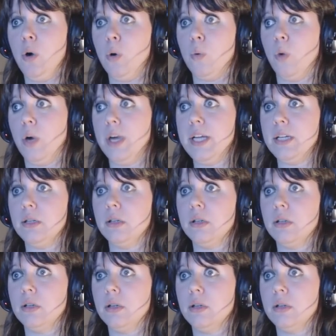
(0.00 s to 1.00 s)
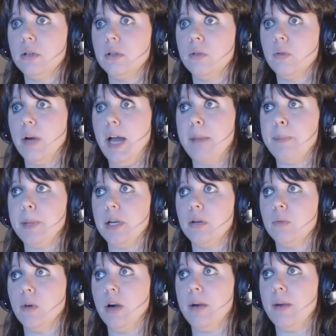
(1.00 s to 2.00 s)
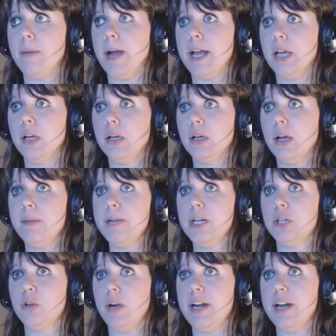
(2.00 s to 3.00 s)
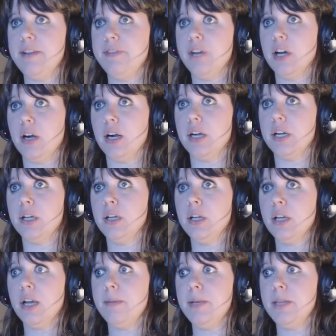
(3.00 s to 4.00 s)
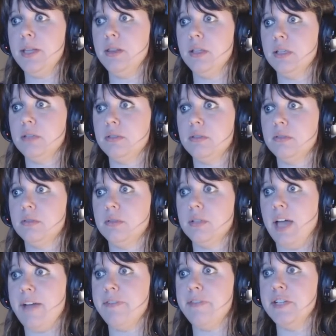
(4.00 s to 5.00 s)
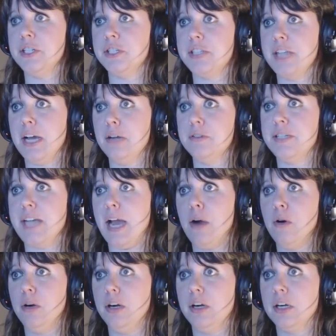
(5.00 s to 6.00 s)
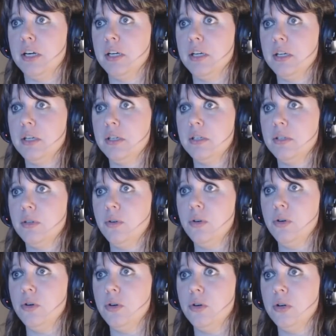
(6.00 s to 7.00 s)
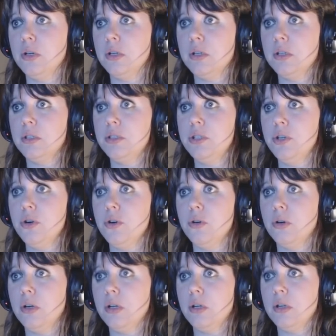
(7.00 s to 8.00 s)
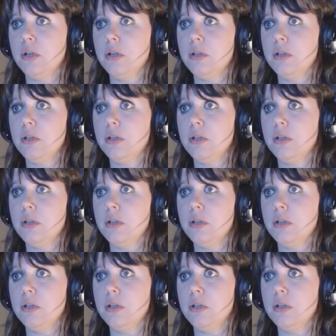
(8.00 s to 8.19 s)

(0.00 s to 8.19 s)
Oh, what? What happened? Where am I? I'm in a graveyard. I'm in the Lavender Town Tower. Oh no!